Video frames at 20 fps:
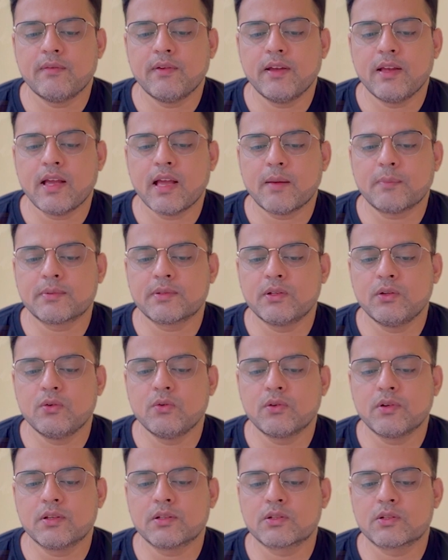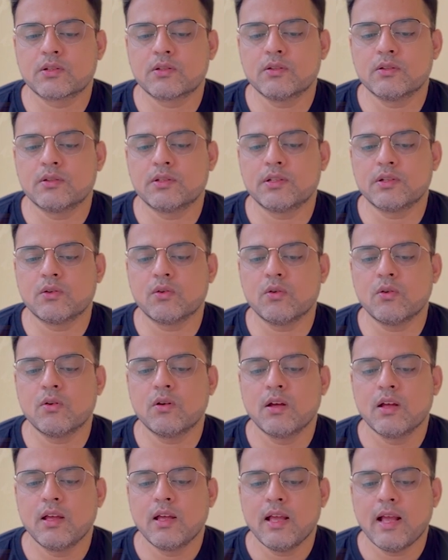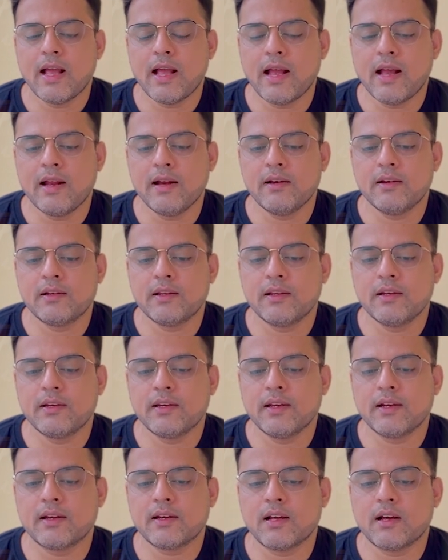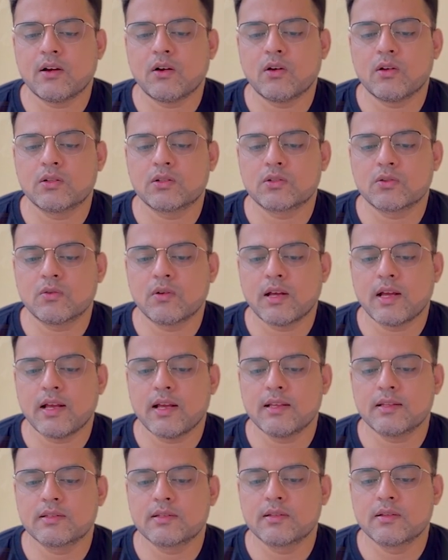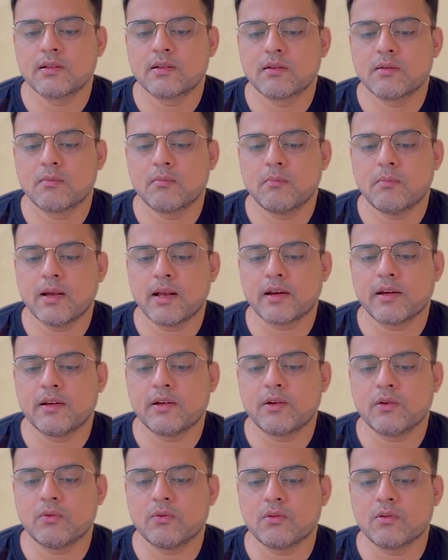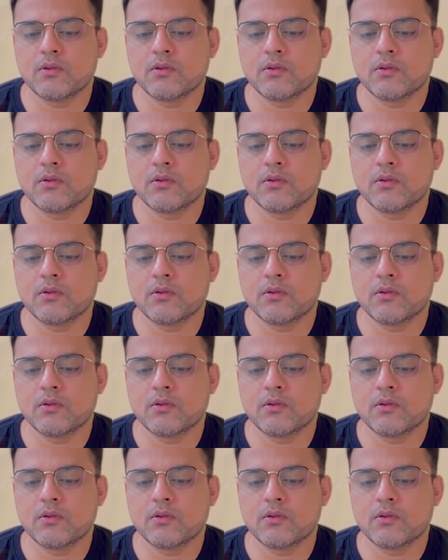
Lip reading: a absolute 0, and the data also has magnitude.